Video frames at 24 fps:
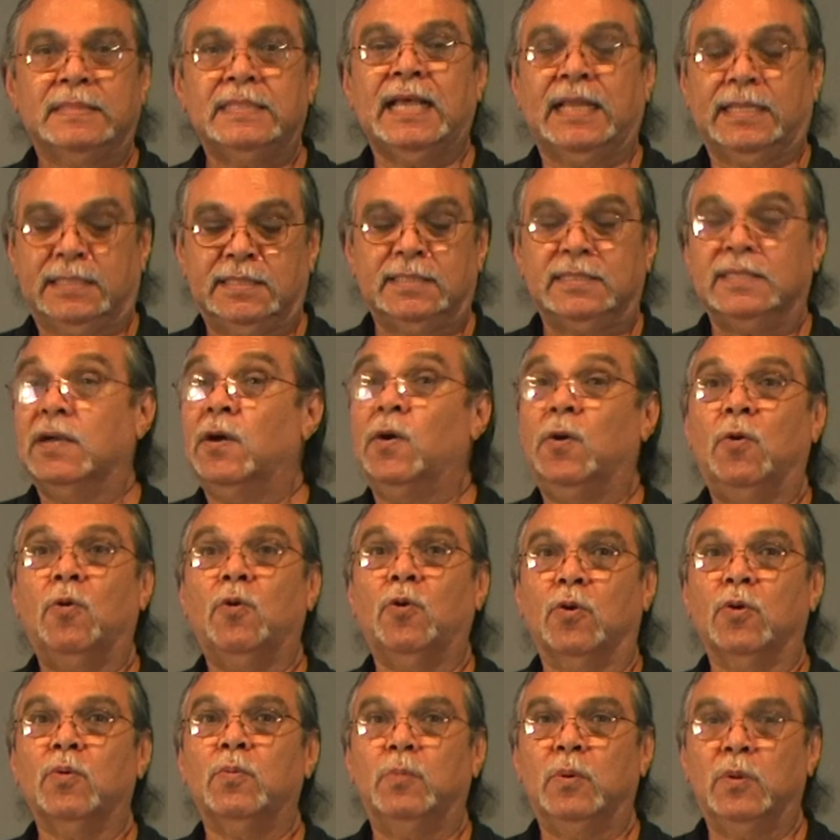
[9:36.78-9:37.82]
That's a
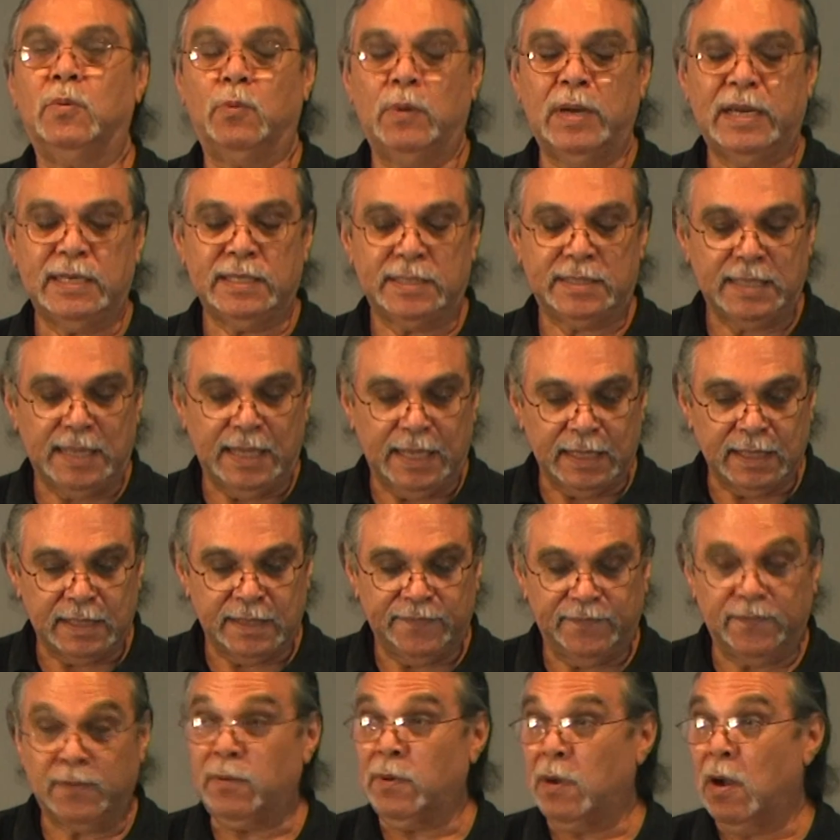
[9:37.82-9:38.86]
horrible way to think
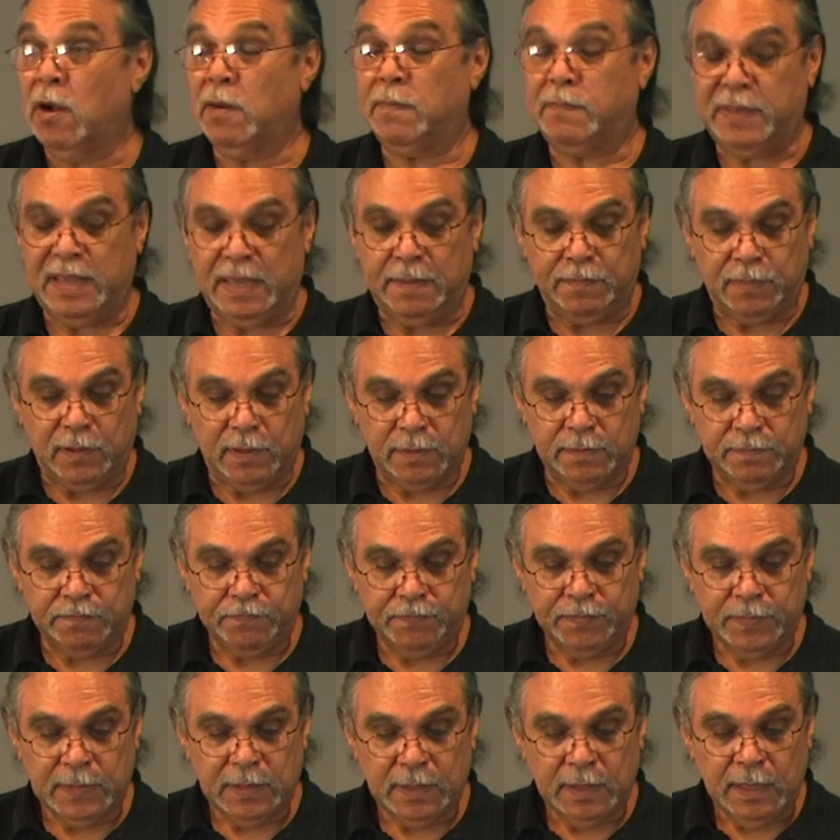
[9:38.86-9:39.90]
for our people.
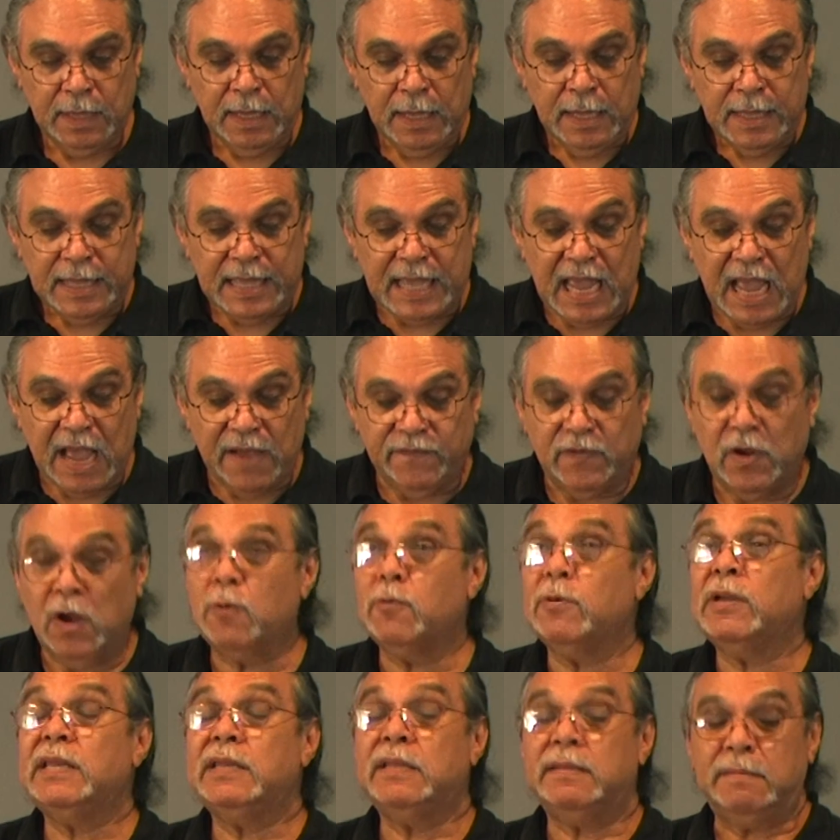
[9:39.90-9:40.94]
They have
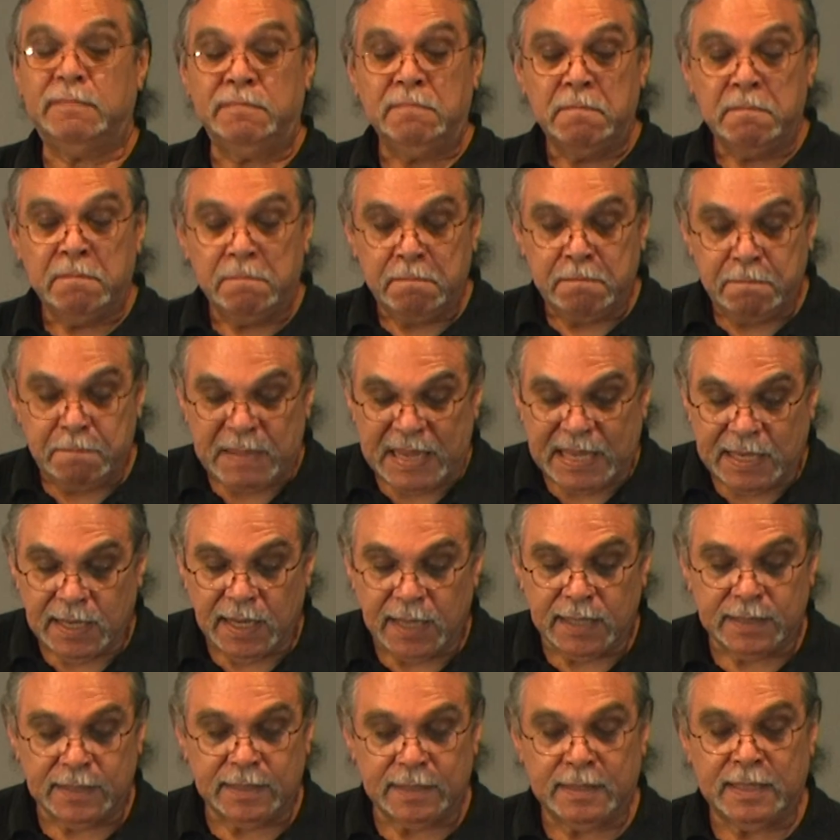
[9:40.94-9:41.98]
already
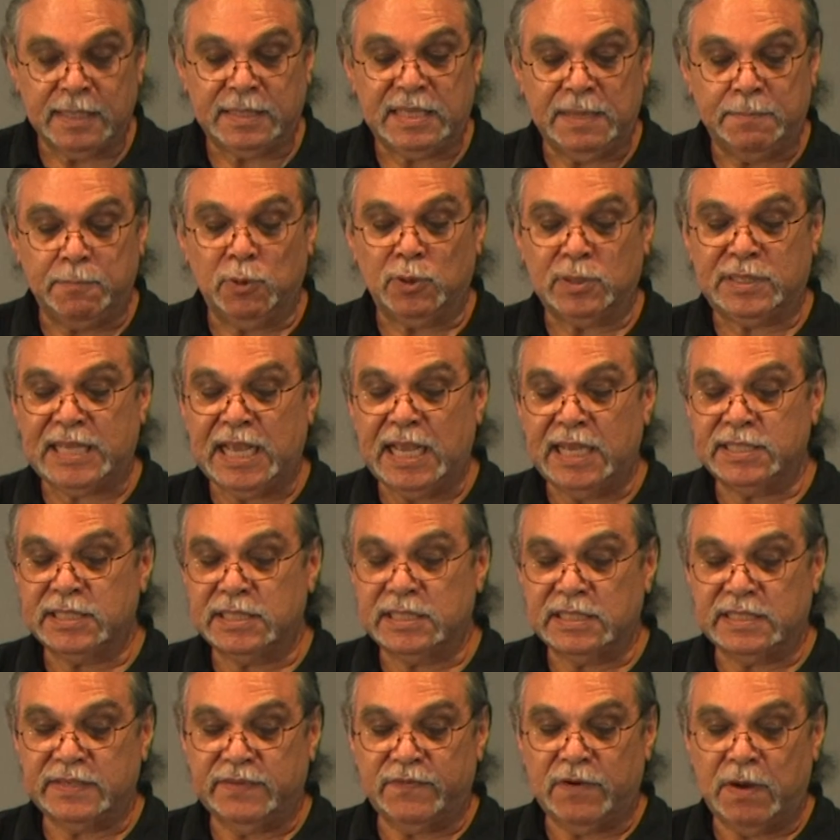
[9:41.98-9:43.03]
begun the
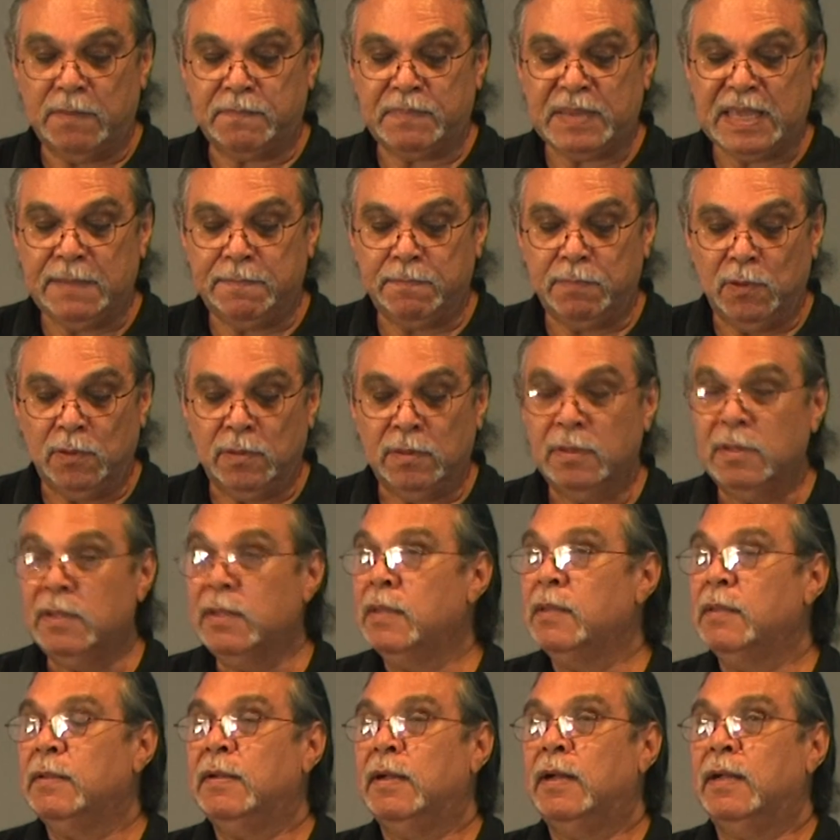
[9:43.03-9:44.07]
deportations of our people
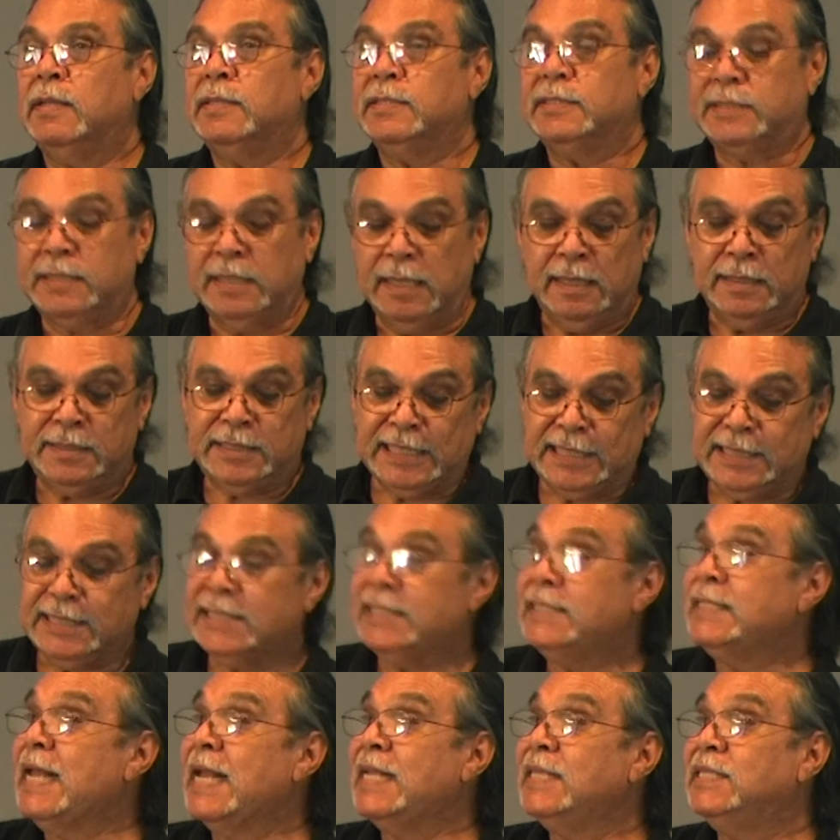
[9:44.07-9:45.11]

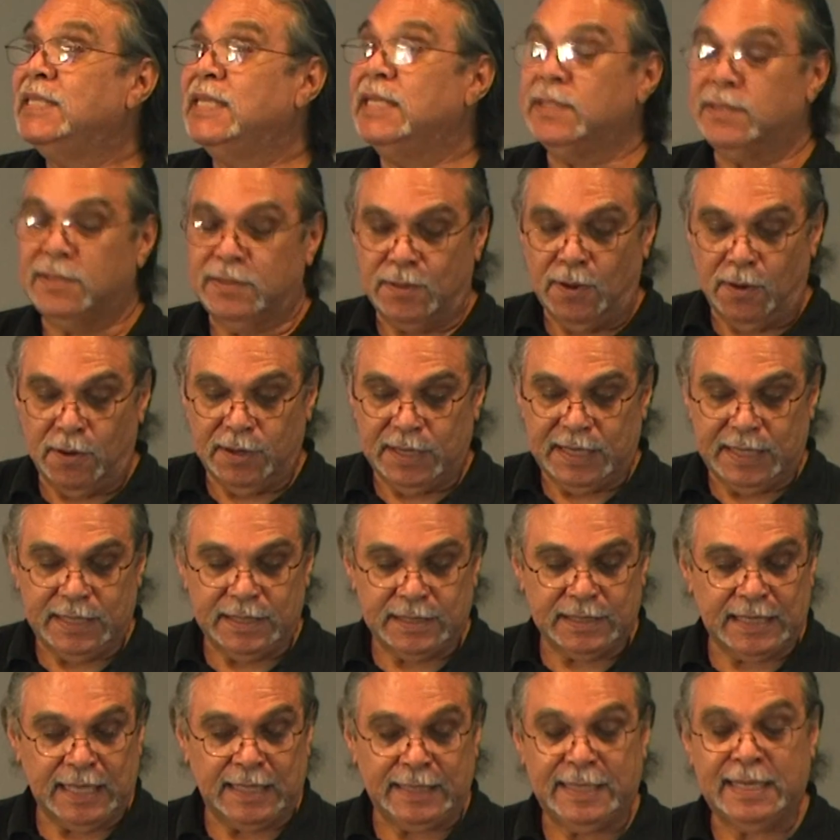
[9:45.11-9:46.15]
since the
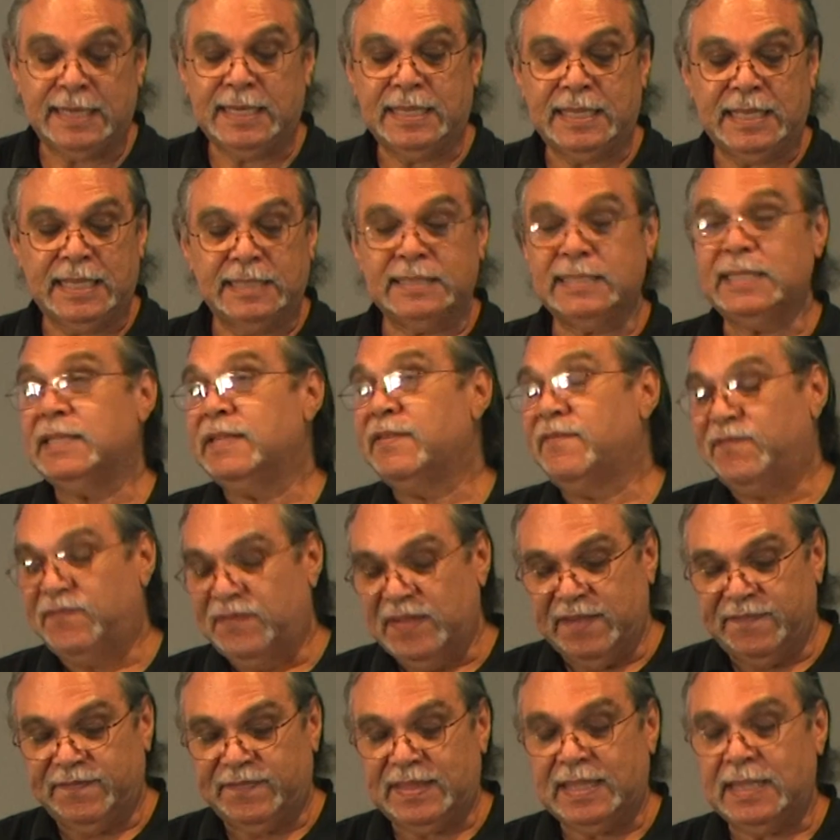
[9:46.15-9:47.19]
1930s, and then again in the
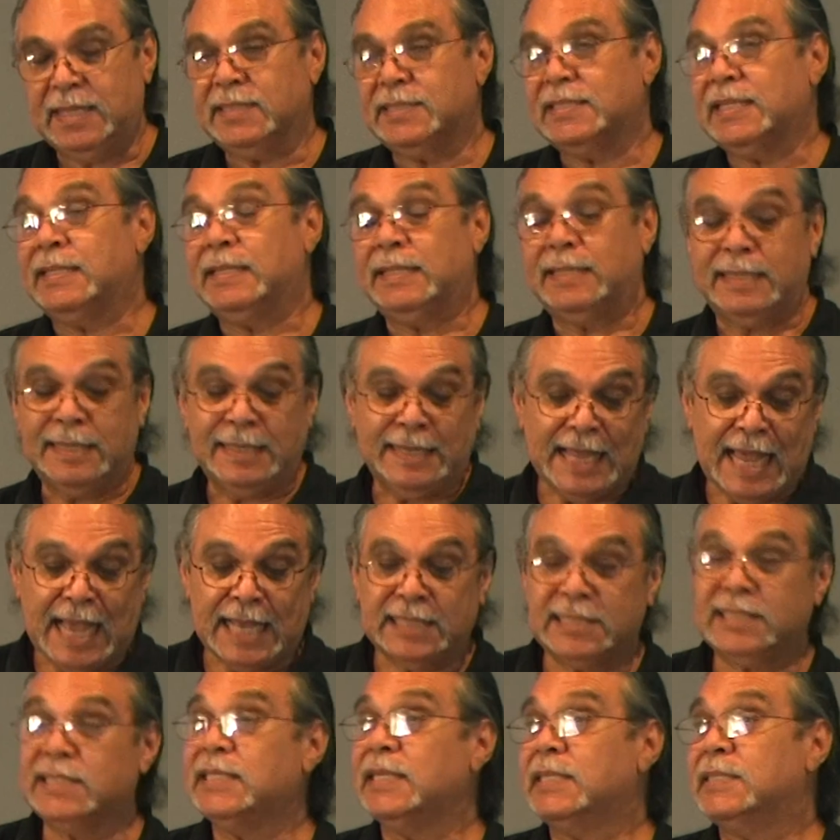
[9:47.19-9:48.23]
50s, and in the
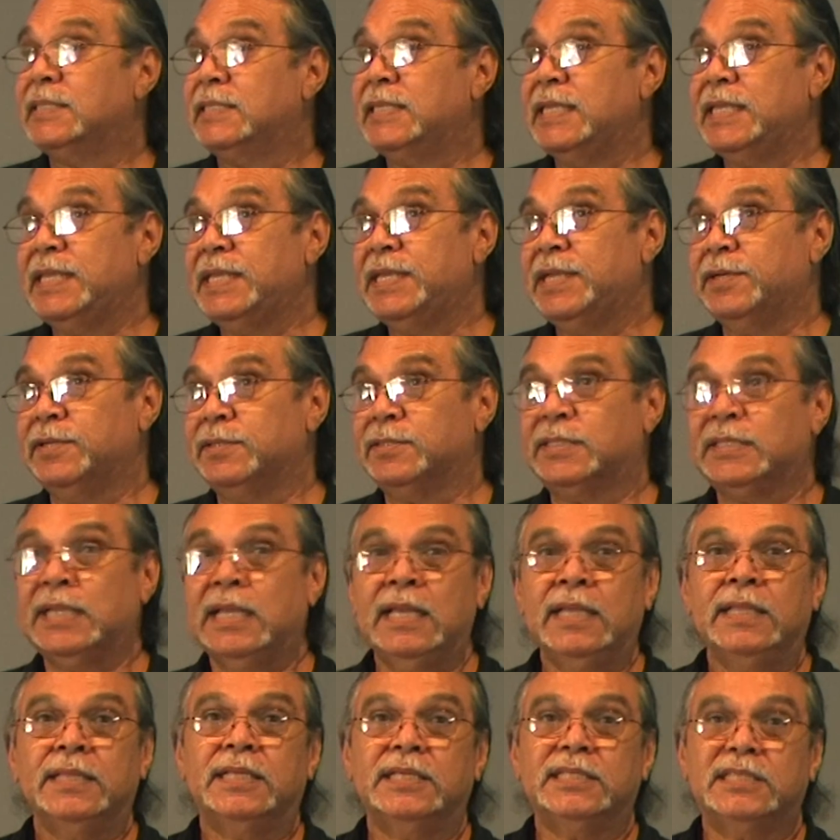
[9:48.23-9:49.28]
last 60 years.
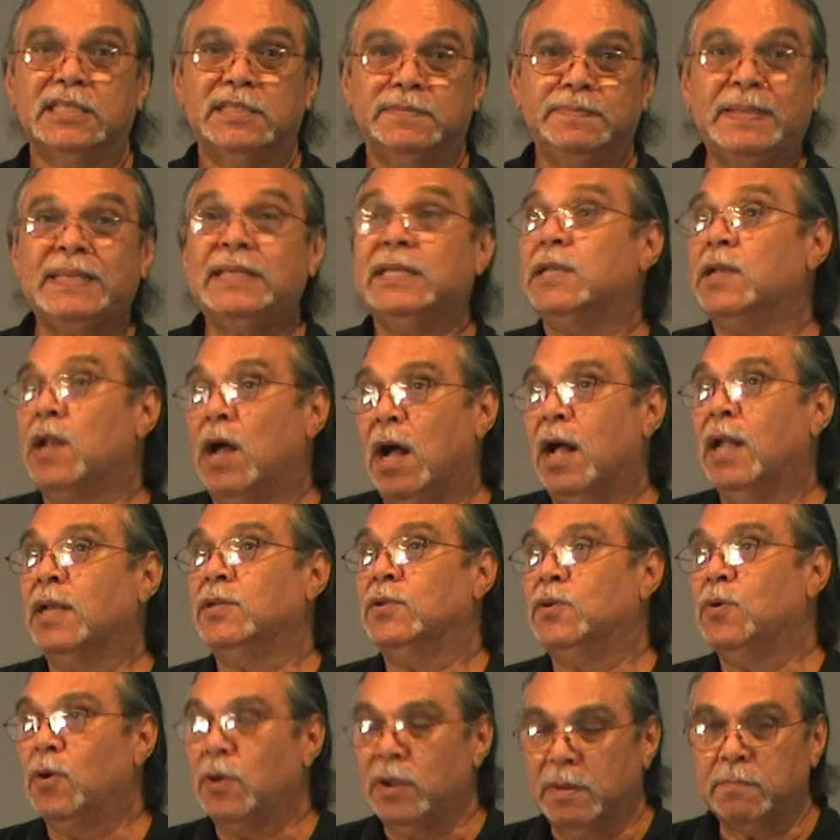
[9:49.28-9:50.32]
This has been an
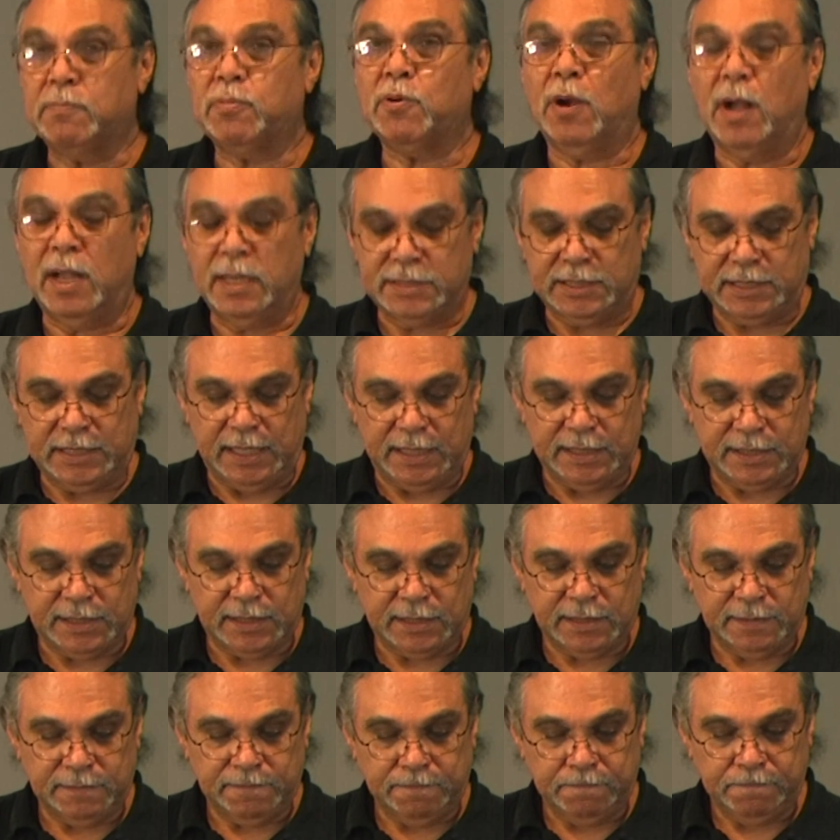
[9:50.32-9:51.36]
ongoing
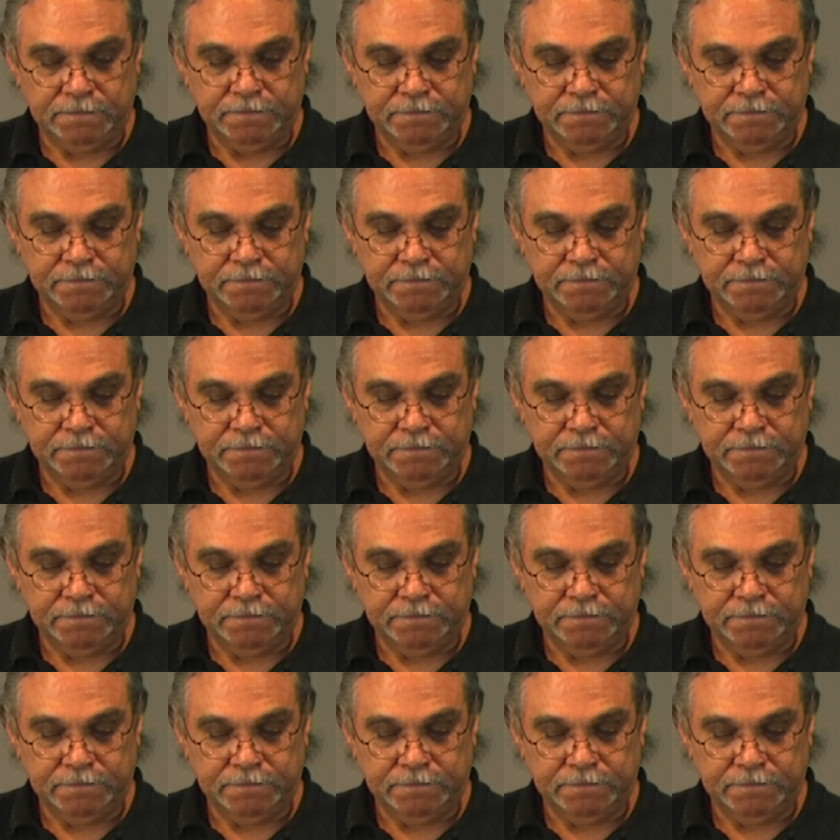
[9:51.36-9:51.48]
process.